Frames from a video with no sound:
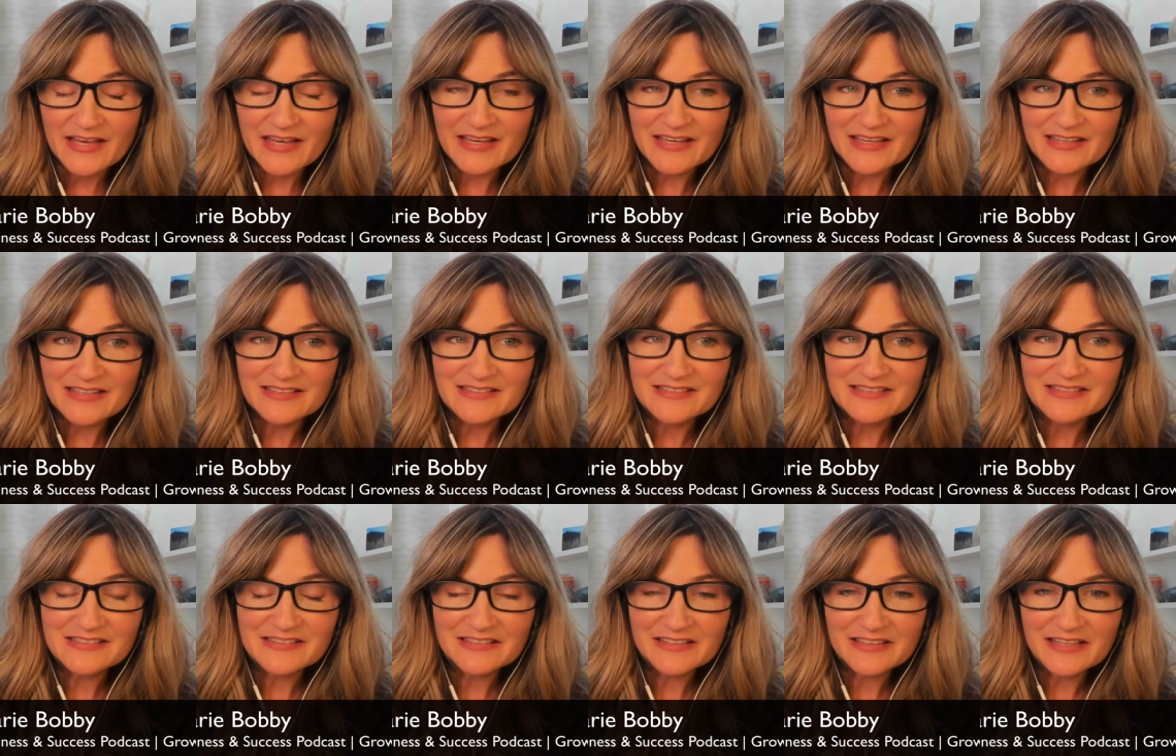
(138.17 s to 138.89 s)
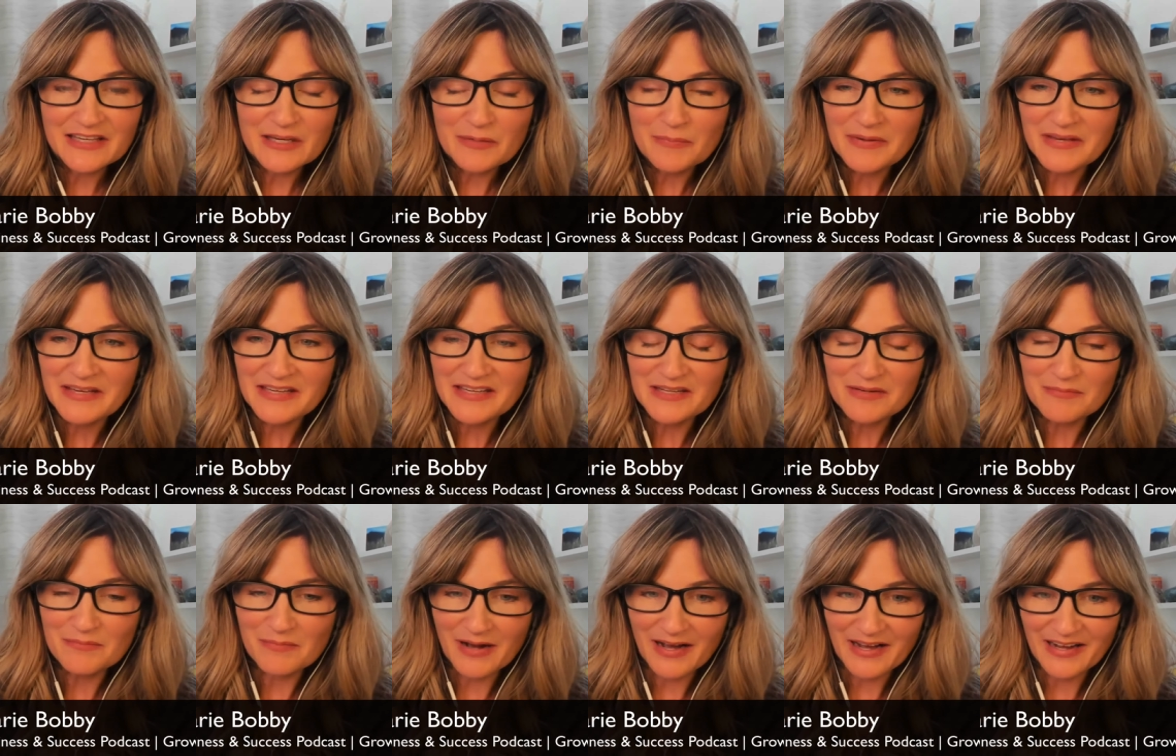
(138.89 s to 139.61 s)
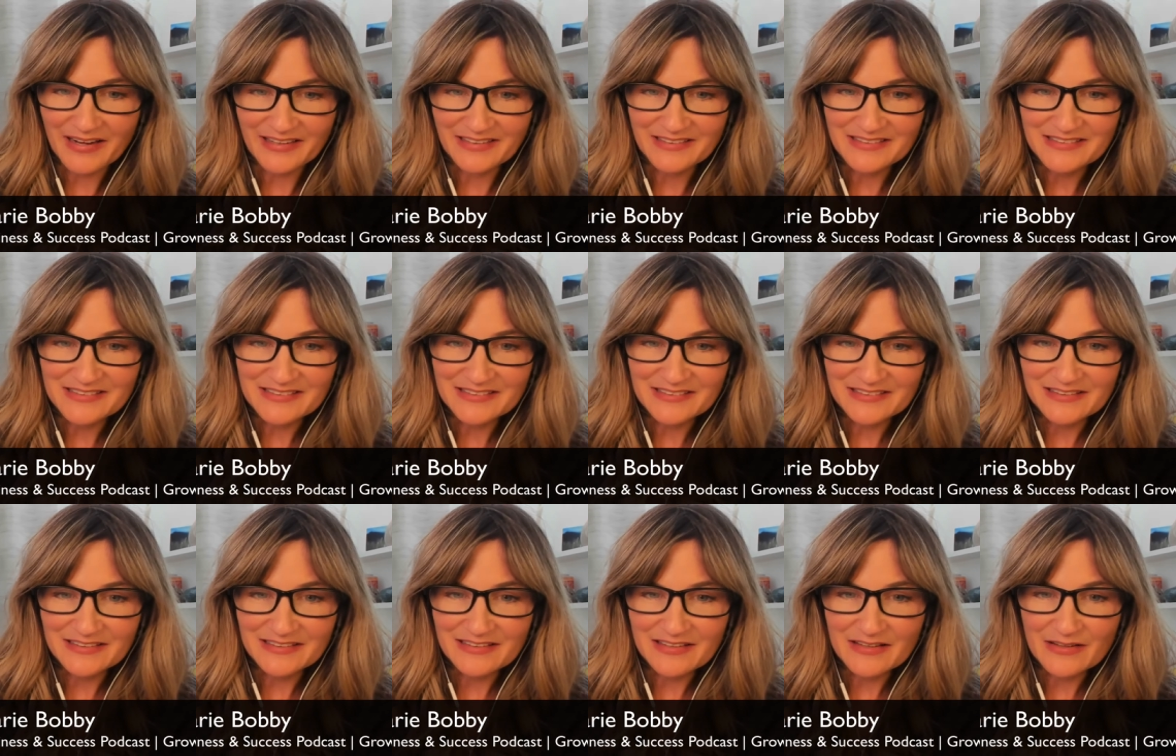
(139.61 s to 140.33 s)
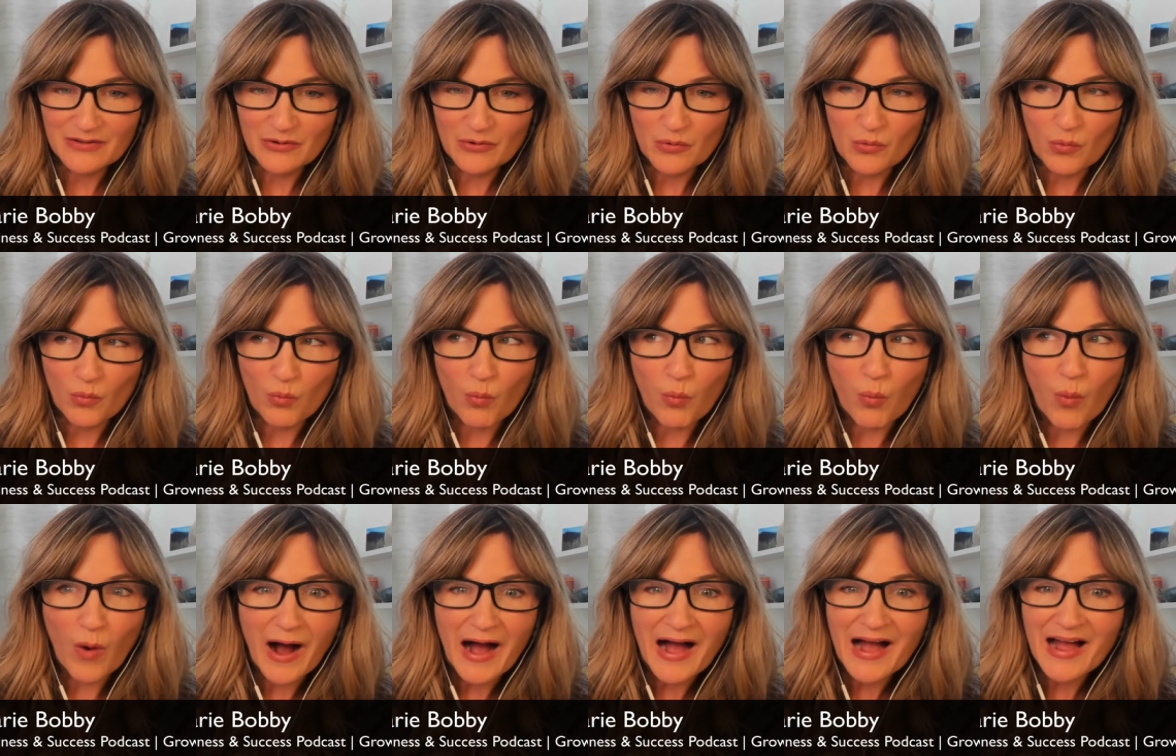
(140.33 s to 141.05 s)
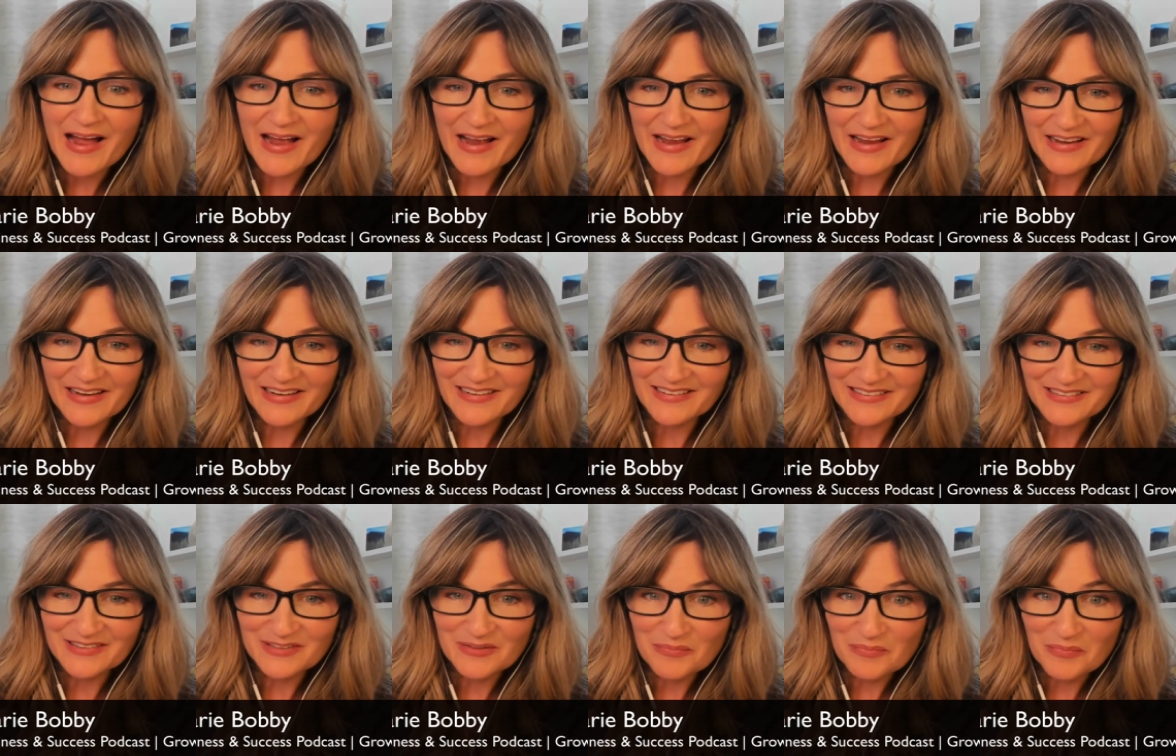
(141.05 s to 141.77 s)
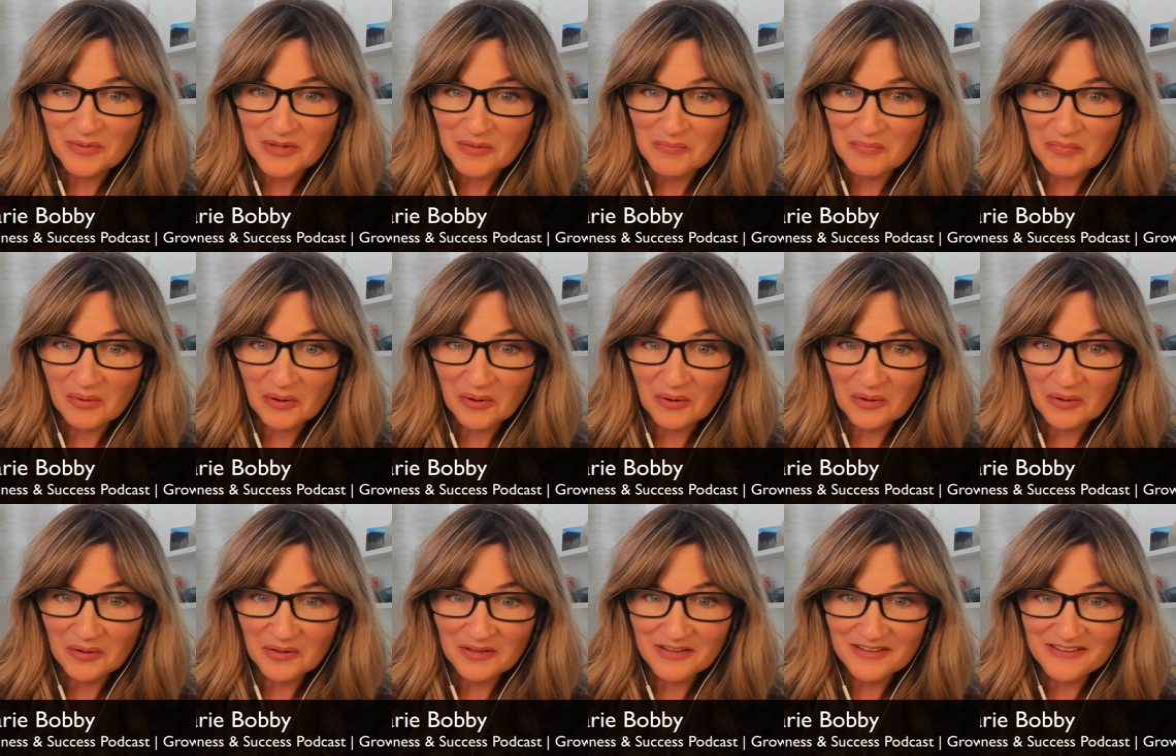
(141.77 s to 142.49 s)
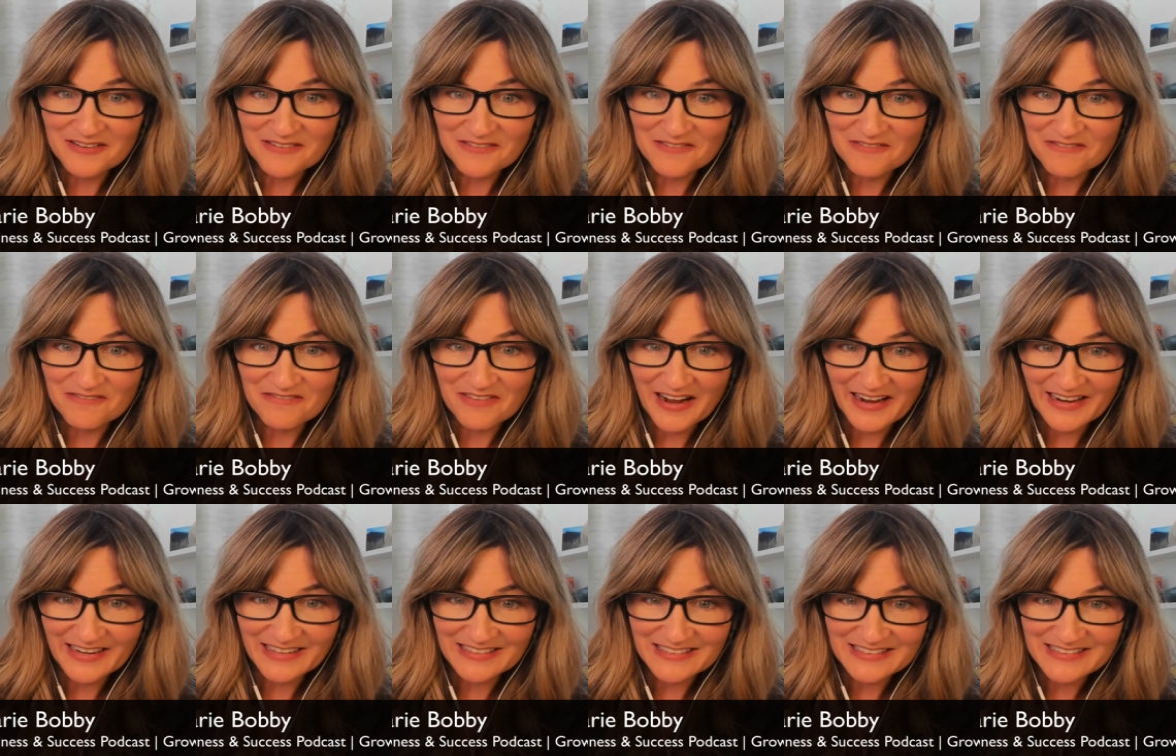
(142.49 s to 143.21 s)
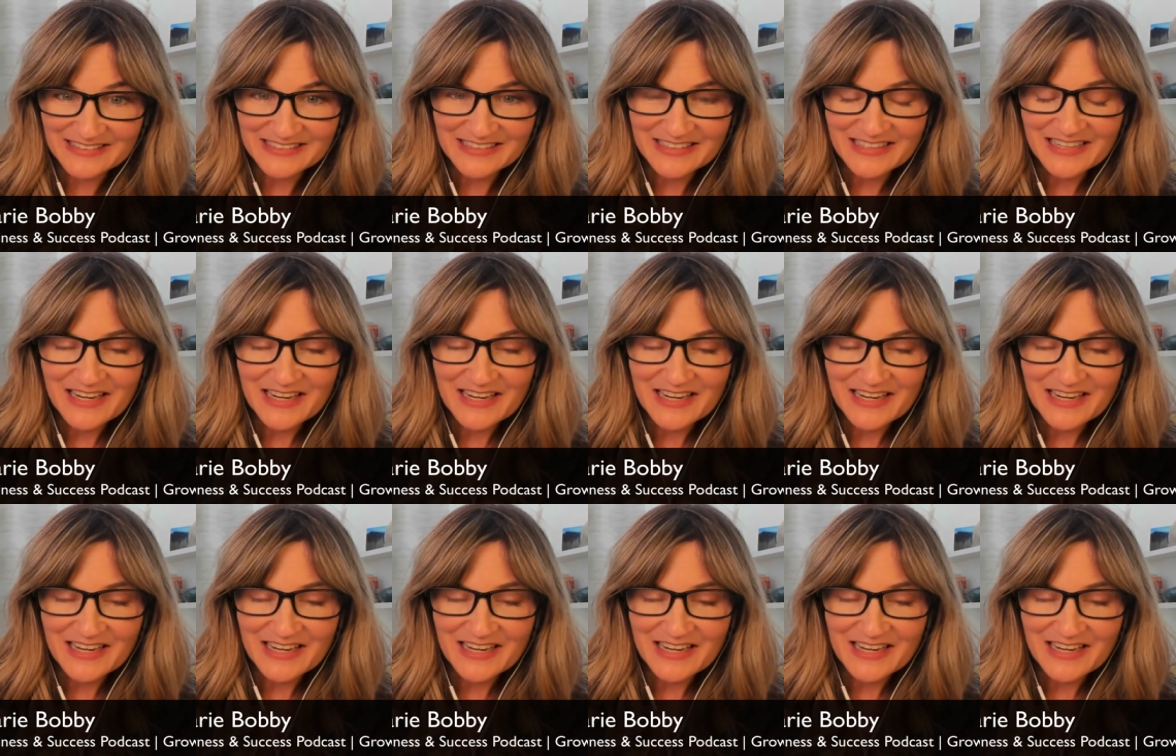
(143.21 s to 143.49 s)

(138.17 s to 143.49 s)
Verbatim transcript: is keeping in mind why people fight.